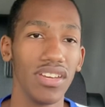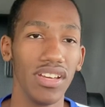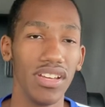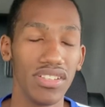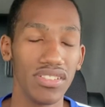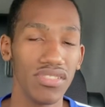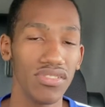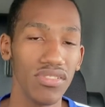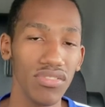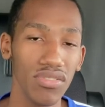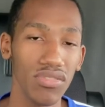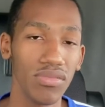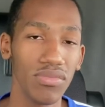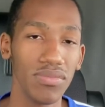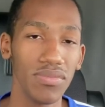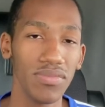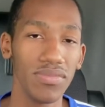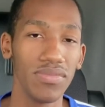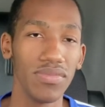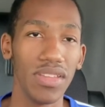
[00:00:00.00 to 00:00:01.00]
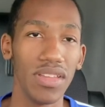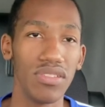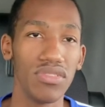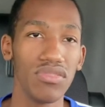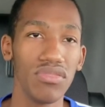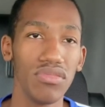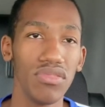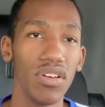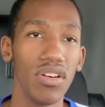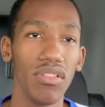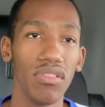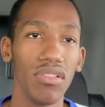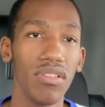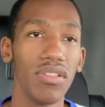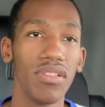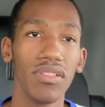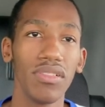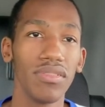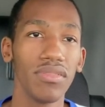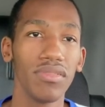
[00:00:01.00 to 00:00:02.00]
assume that you know
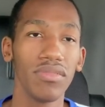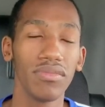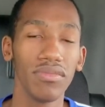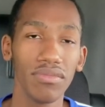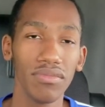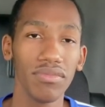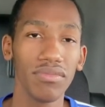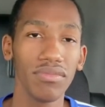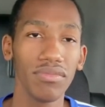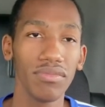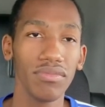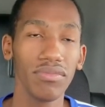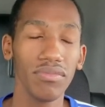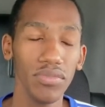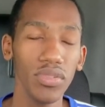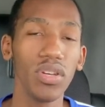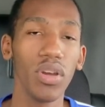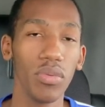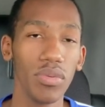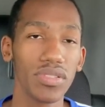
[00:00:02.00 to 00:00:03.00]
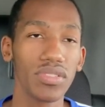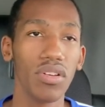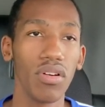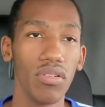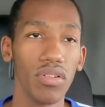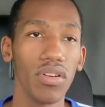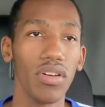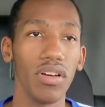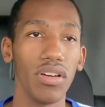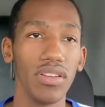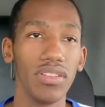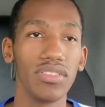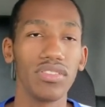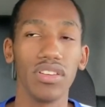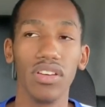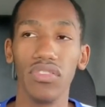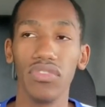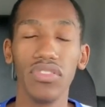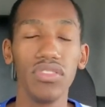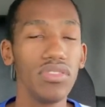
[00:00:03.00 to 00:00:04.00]
what's going on.
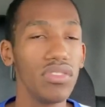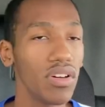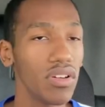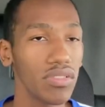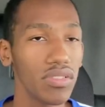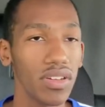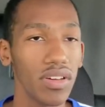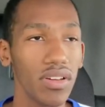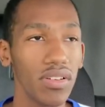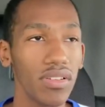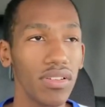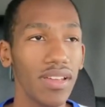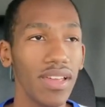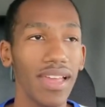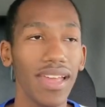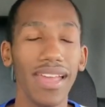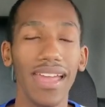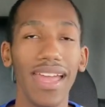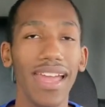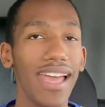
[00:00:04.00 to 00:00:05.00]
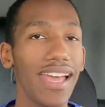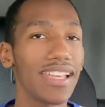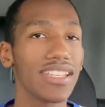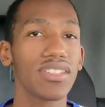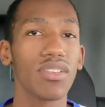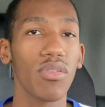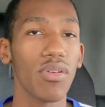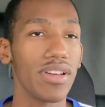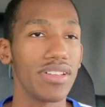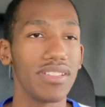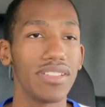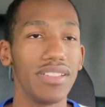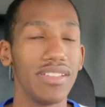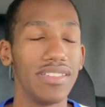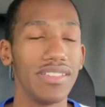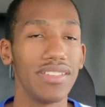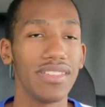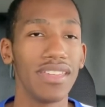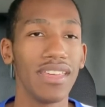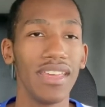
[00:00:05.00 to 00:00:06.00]
So if you don't know, ask
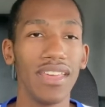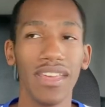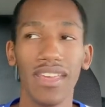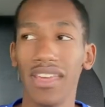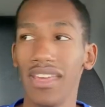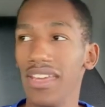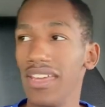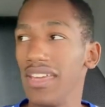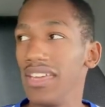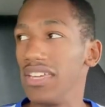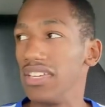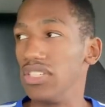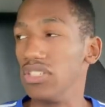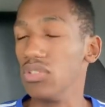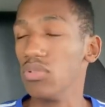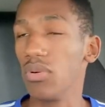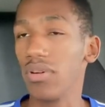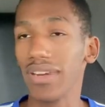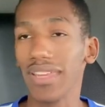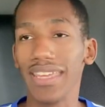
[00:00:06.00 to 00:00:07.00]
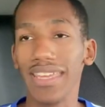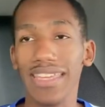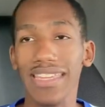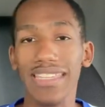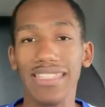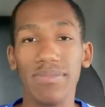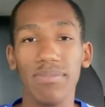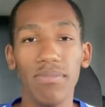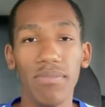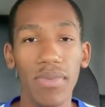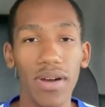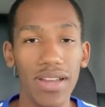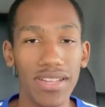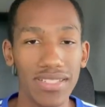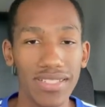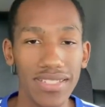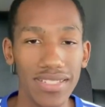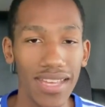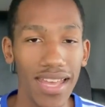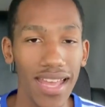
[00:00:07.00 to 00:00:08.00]
questions. You wanna get as
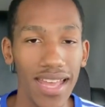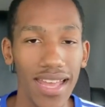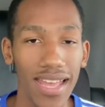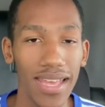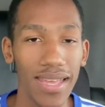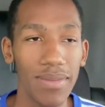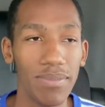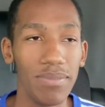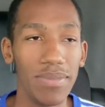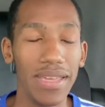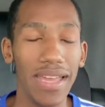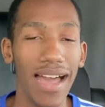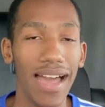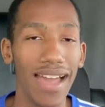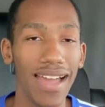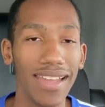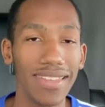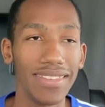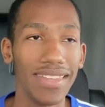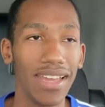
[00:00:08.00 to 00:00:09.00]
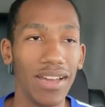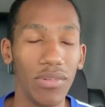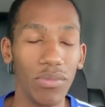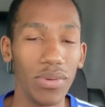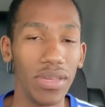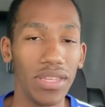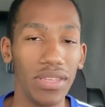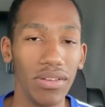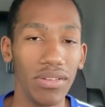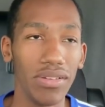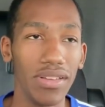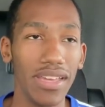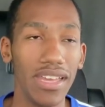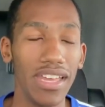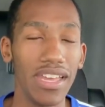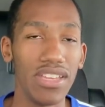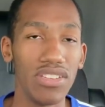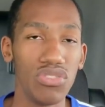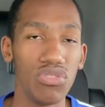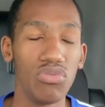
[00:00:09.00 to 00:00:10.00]
much time behind that wheel
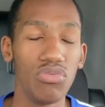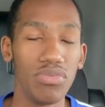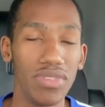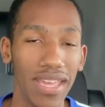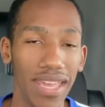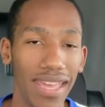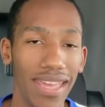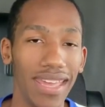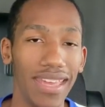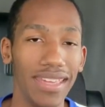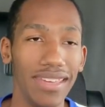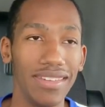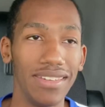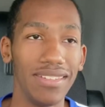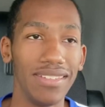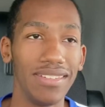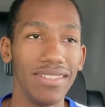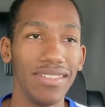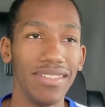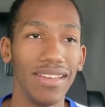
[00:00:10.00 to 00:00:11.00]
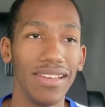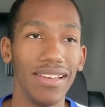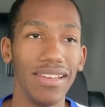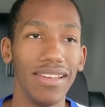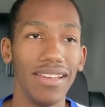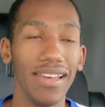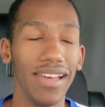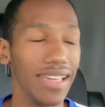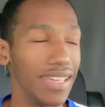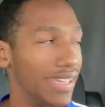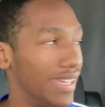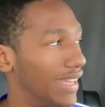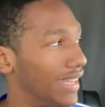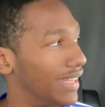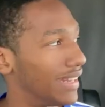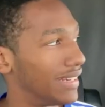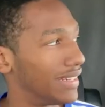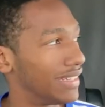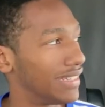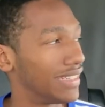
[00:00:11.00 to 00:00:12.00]
as you can.
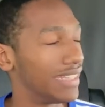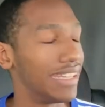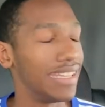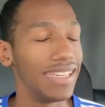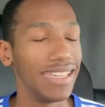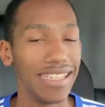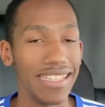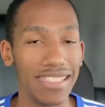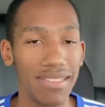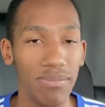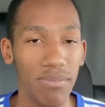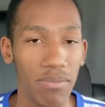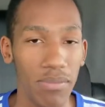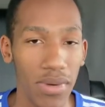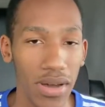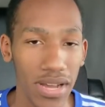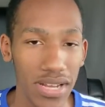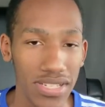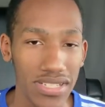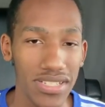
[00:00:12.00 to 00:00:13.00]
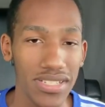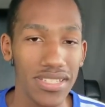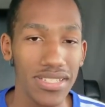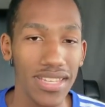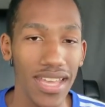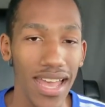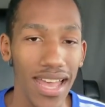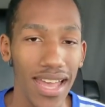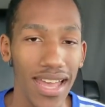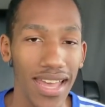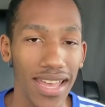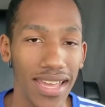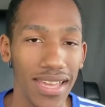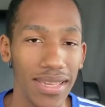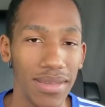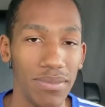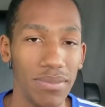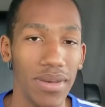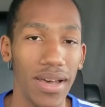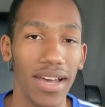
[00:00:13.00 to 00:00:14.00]
Again, get as much
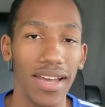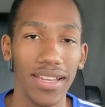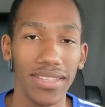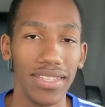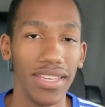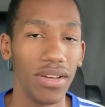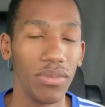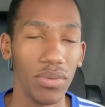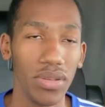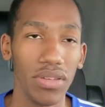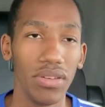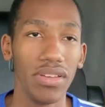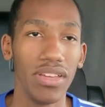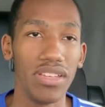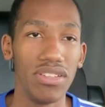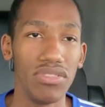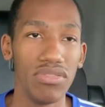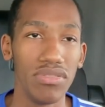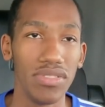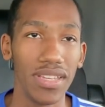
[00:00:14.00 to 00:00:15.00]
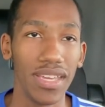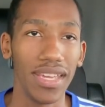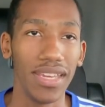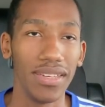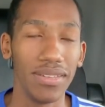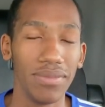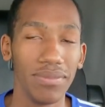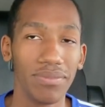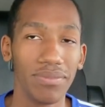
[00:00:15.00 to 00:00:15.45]
time behind that wheel as you can.